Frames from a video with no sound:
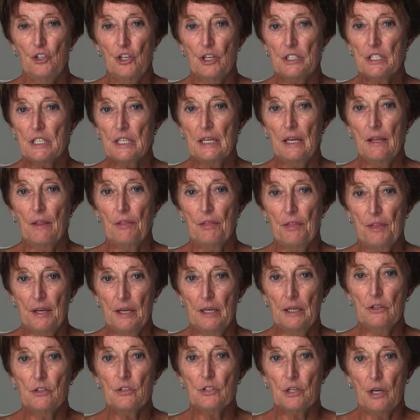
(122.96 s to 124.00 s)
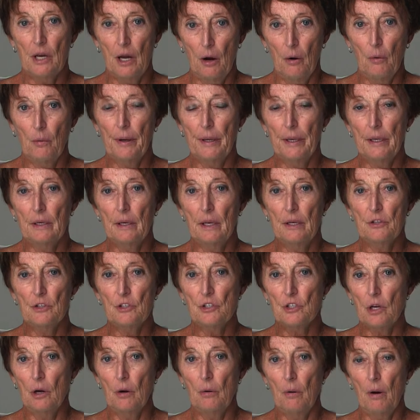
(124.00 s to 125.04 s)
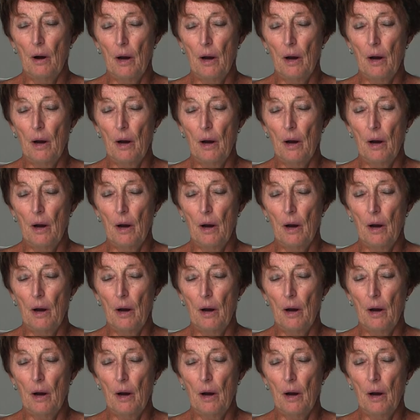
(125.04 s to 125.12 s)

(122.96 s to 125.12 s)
just get things going and show